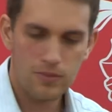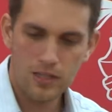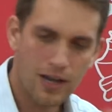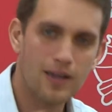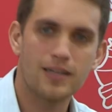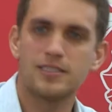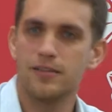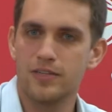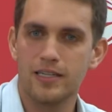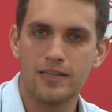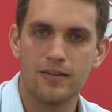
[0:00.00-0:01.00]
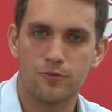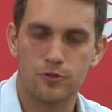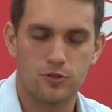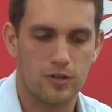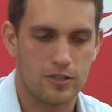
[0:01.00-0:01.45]
connectivity and
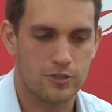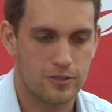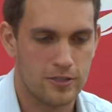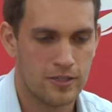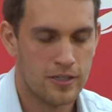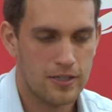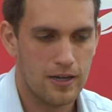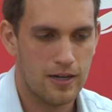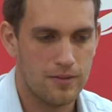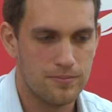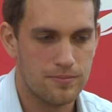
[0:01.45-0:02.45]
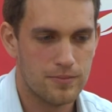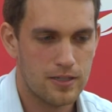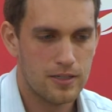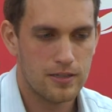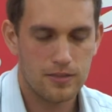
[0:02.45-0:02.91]
infrastructure. Um,
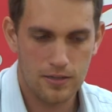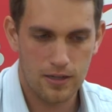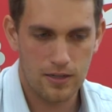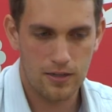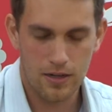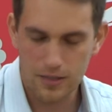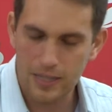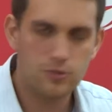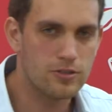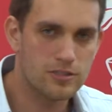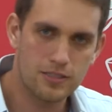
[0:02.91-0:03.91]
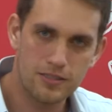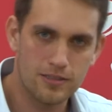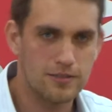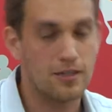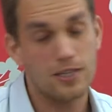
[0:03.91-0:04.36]
uh,
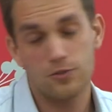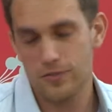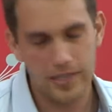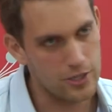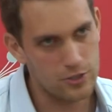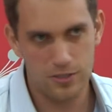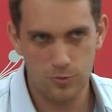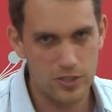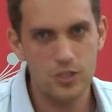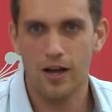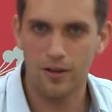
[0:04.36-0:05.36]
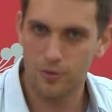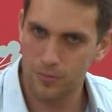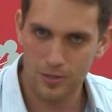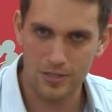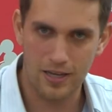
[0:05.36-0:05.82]
electricity, electrification has reached
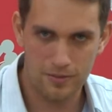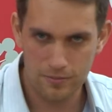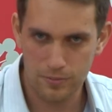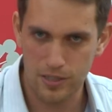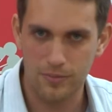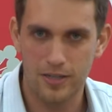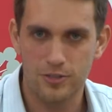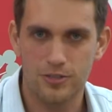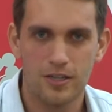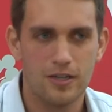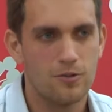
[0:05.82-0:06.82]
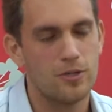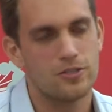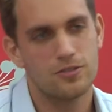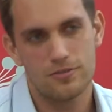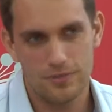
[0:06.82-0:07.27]
100% pretty much,
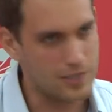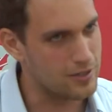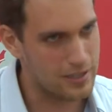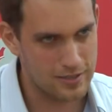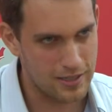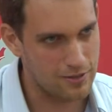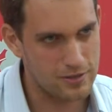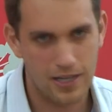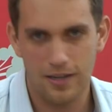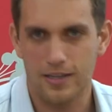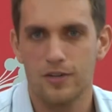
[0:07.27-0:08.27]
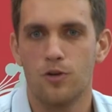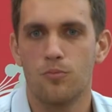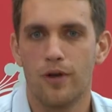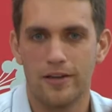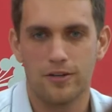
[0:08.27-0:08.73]
which, you know, that sounds kind of like a
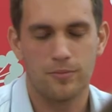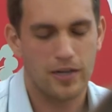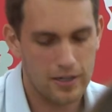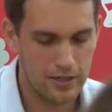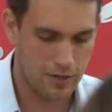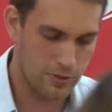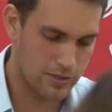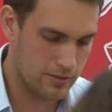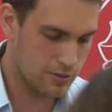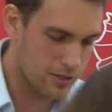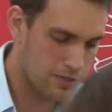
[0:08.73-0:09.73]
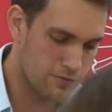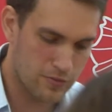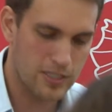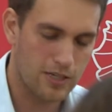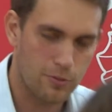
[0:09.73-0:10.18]
no-brainer. But I, I, went, in
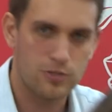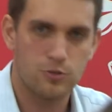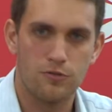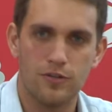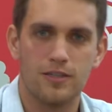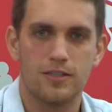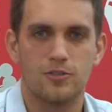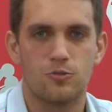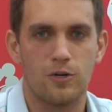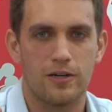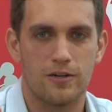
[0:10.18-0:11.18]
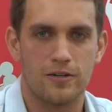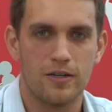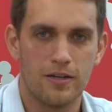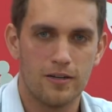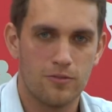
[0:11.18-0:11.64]
2015, yeah. I went to a village where
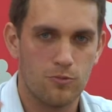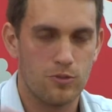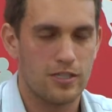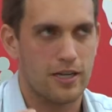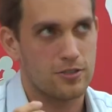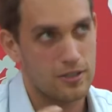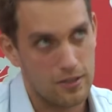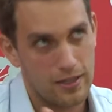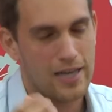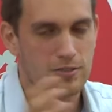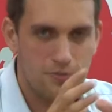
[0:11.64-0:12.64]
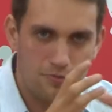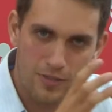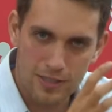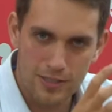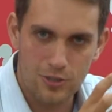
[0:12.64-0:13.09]
was actually the last
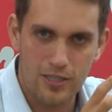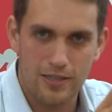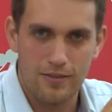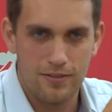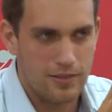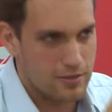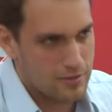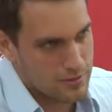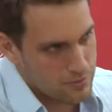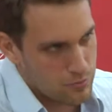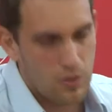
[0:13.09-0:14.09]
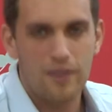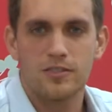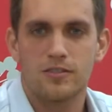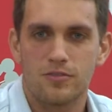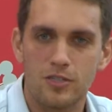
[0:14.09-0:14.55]
village in this
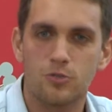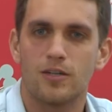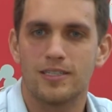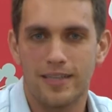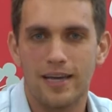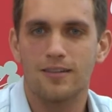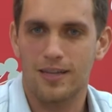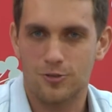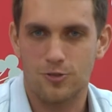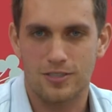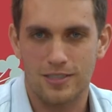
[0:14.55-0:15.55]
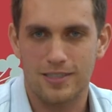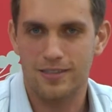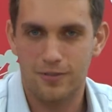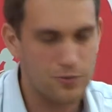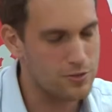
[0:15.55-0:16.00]
province of Sichuan to get electricity,
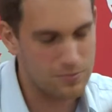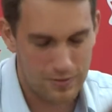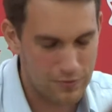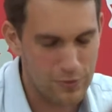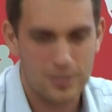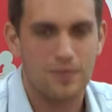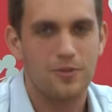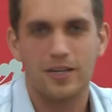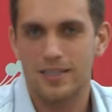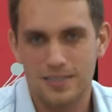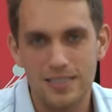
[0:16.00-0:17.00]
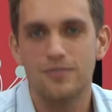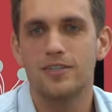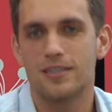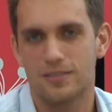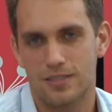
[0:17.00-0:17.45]
the first, first time they're getting
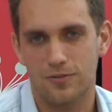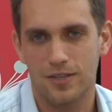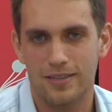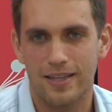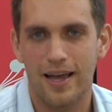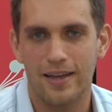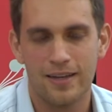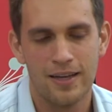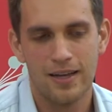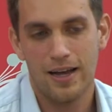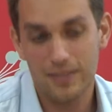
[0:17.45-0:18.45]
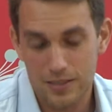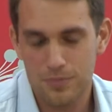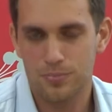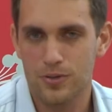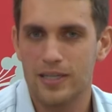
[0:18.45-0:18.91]
TV and stuff like that. And that's
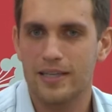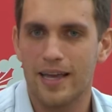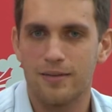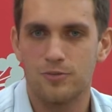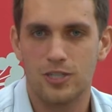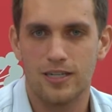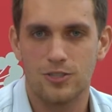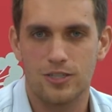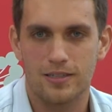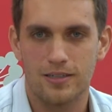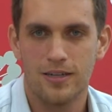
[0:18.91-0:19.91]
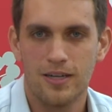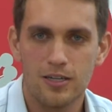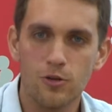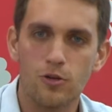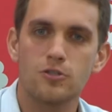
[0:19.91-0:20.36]
pretty game-changing.
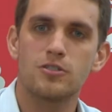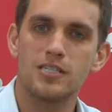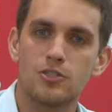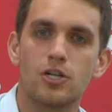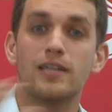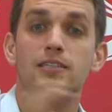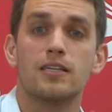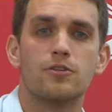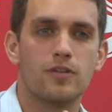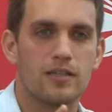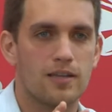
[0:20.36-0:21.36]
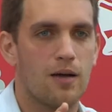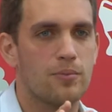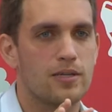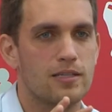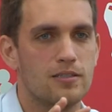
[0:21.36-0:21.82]
You also see Chinese internet
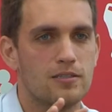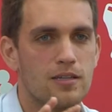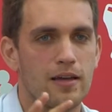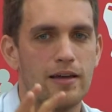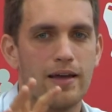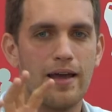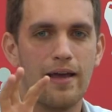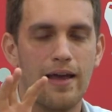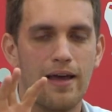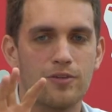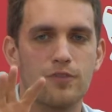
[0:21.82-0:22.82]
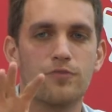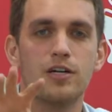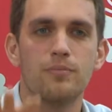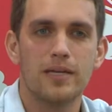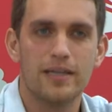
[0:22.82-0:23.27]
companies having a very
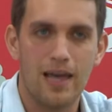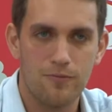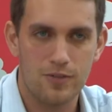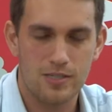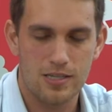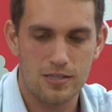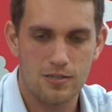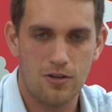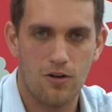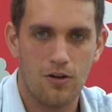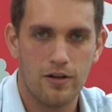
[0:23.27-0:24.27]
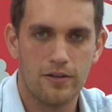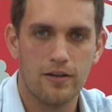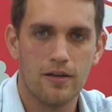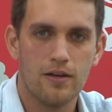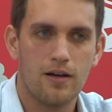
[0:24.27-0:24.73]
big emphasis on
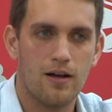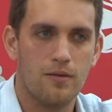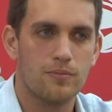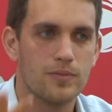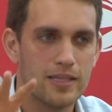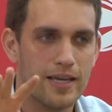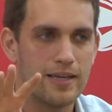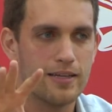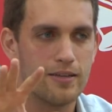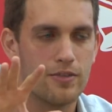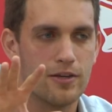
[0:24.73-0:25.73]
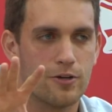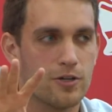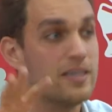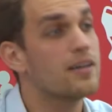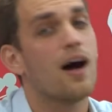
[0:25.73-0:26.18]
um, getting their
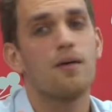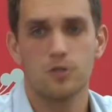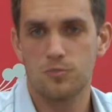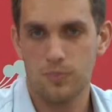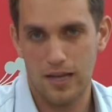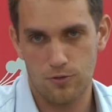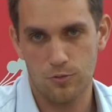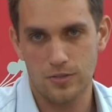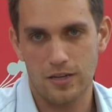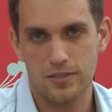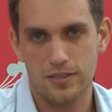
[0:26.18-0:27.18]
e-commerce platforms out to the